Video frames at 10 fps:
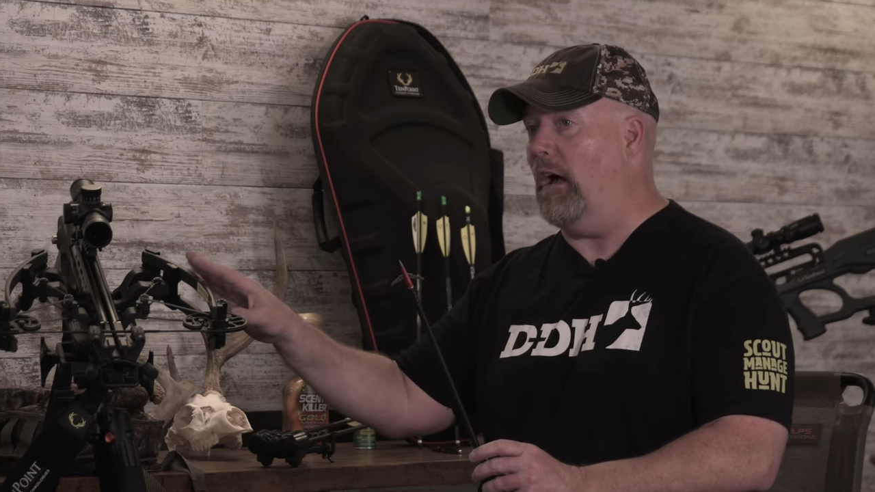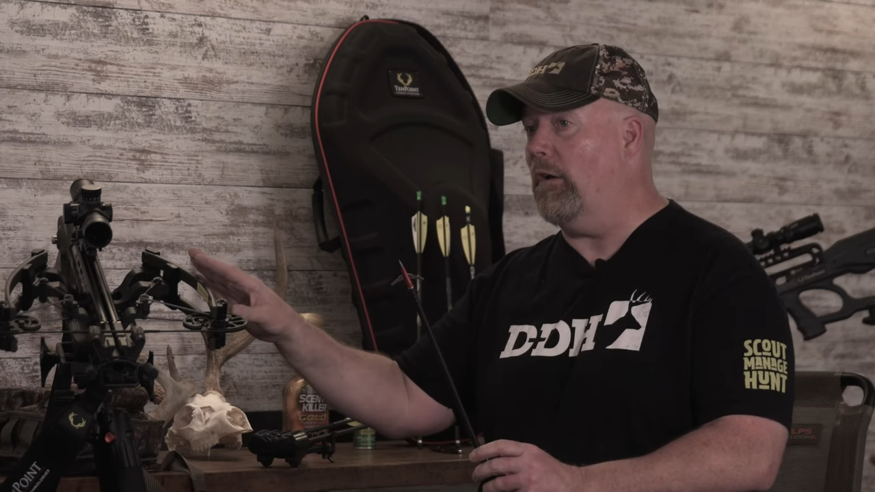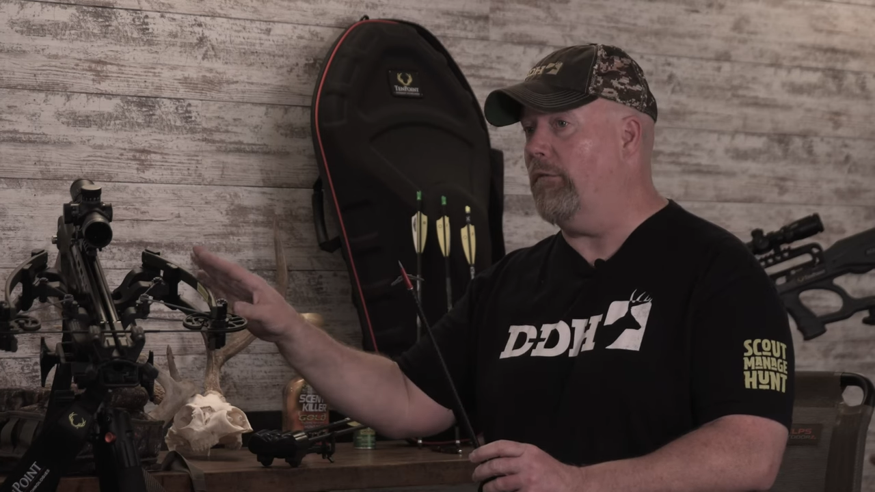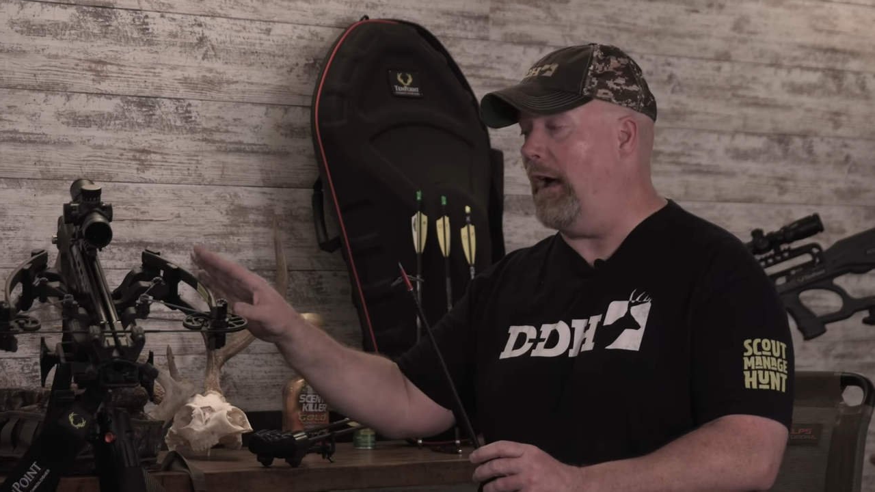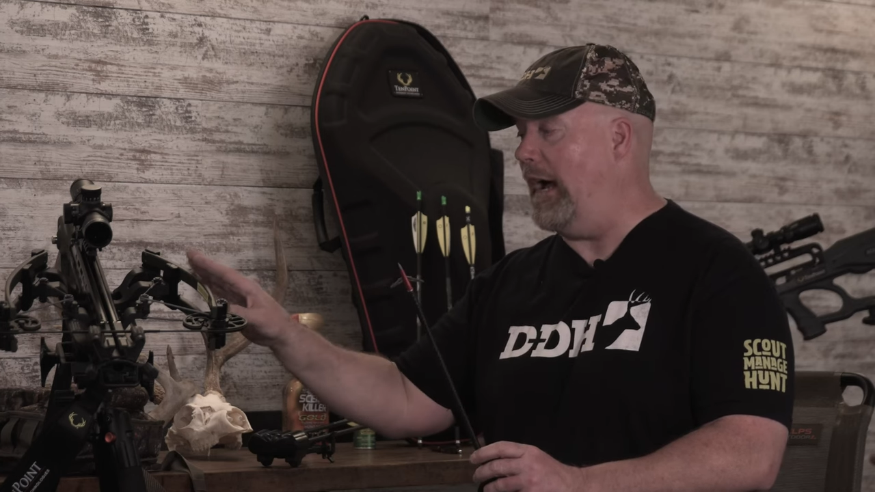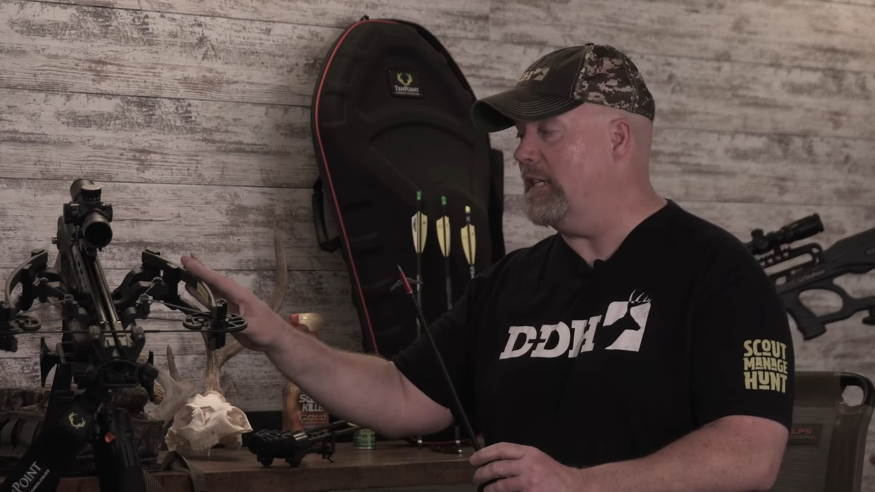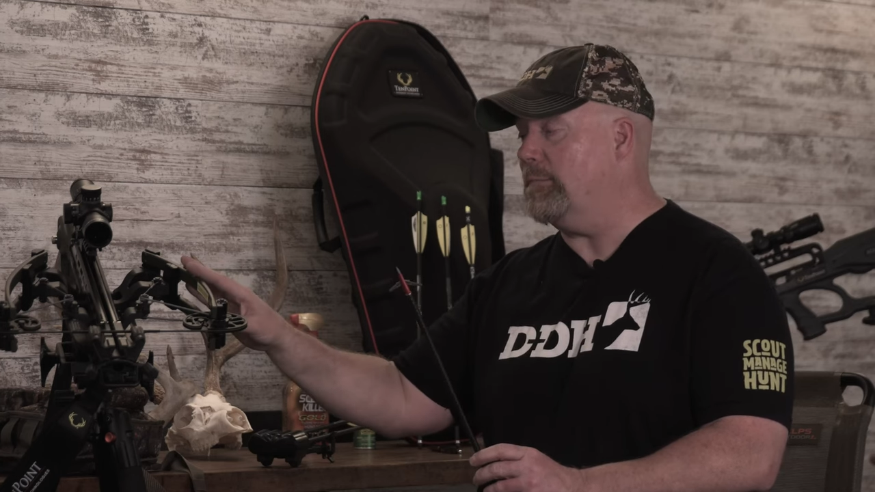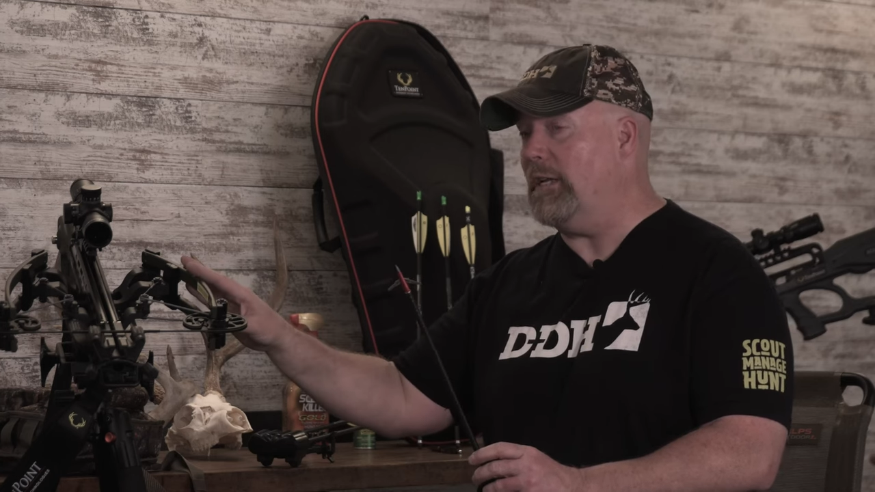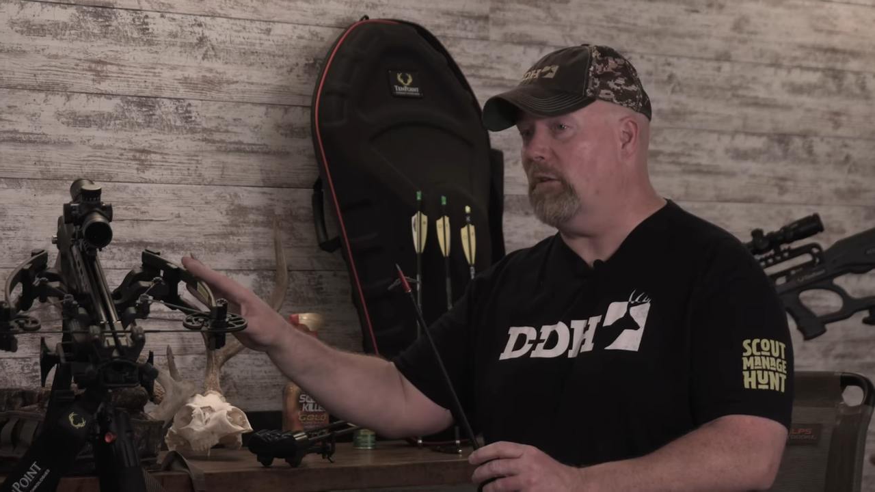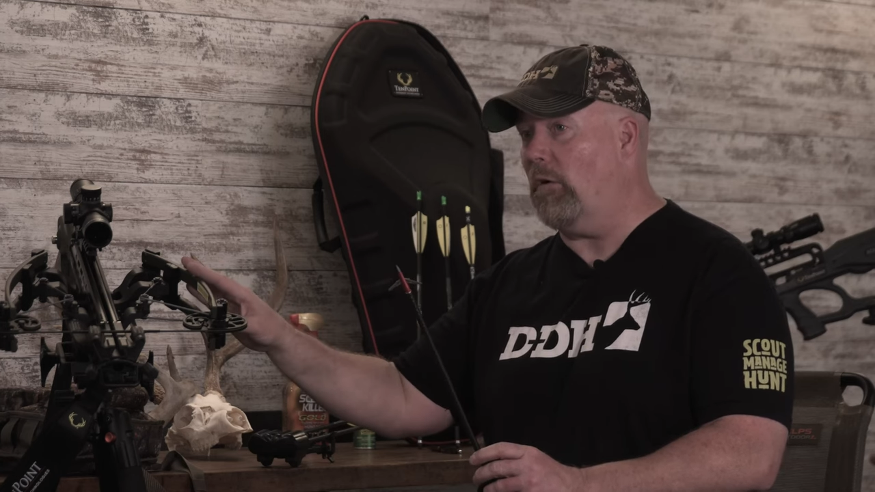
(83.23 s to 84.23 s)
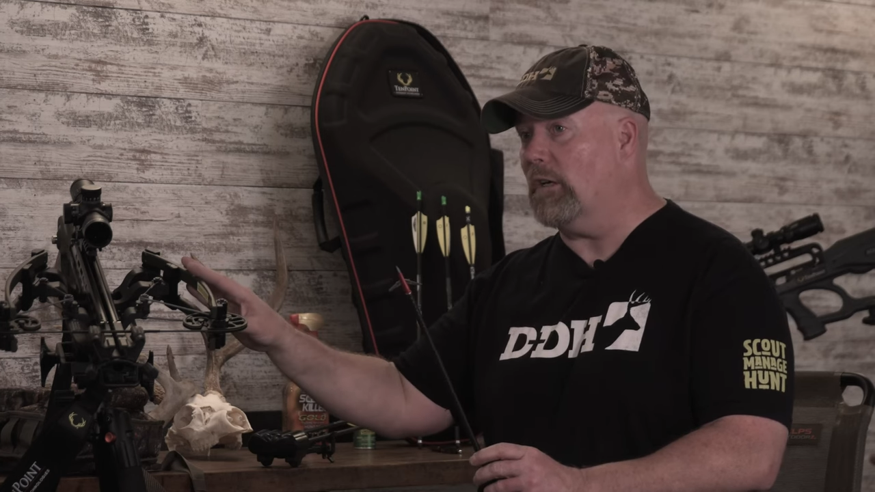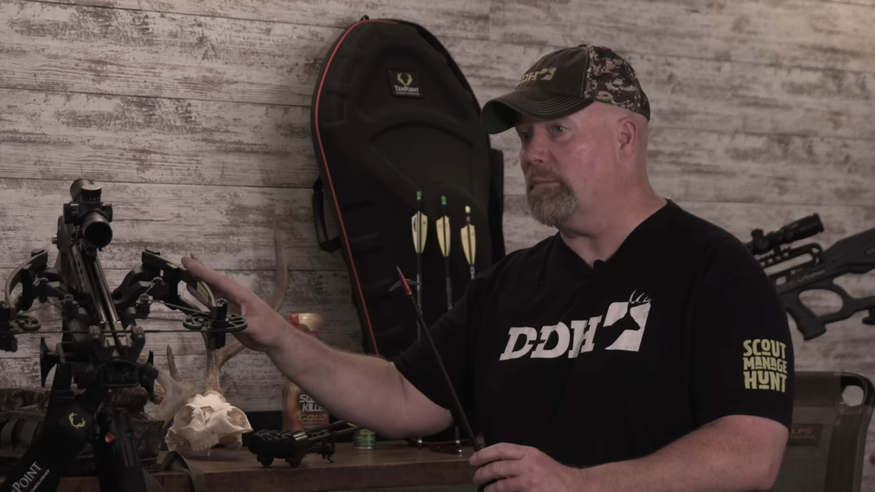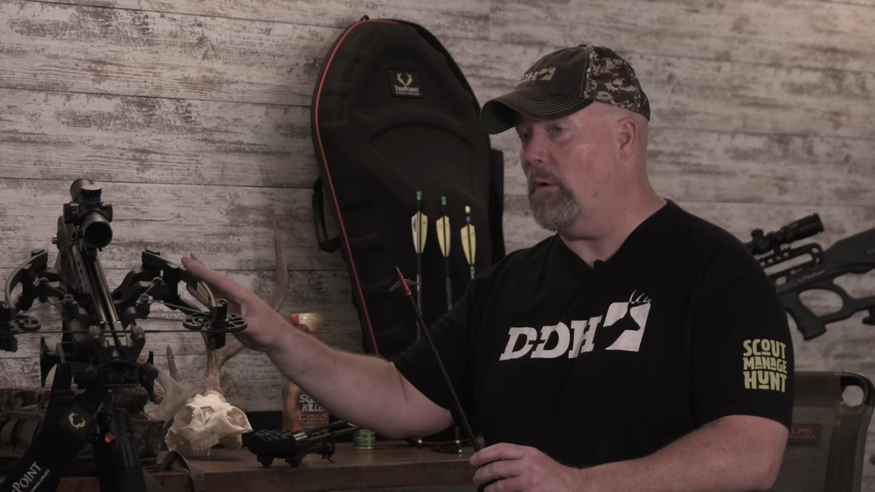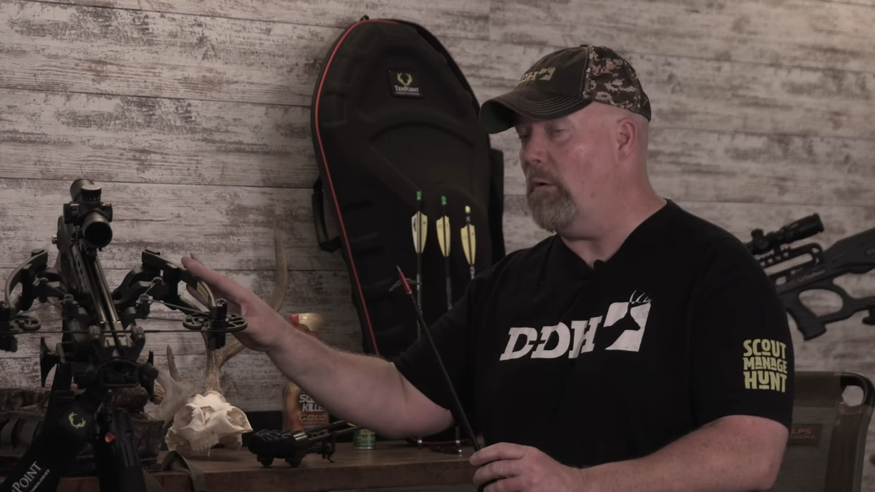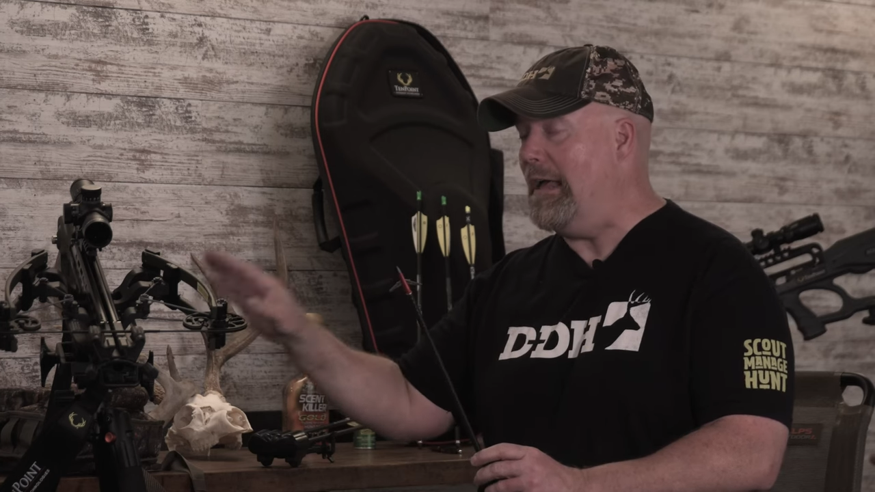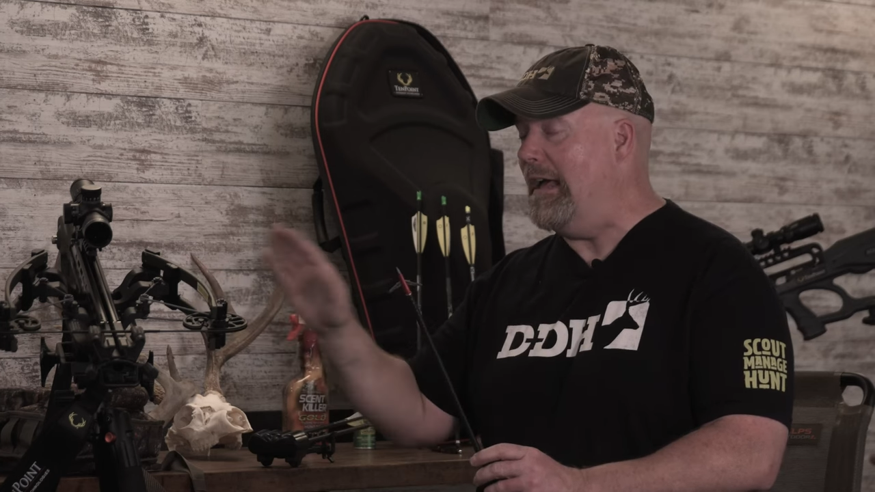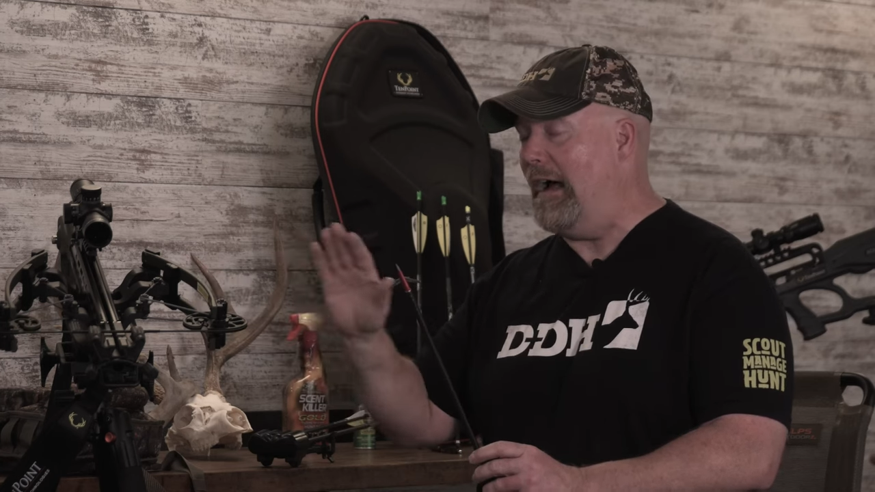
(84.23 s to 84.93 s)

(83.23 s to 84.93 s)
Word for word: Out of a high-speed crossbow,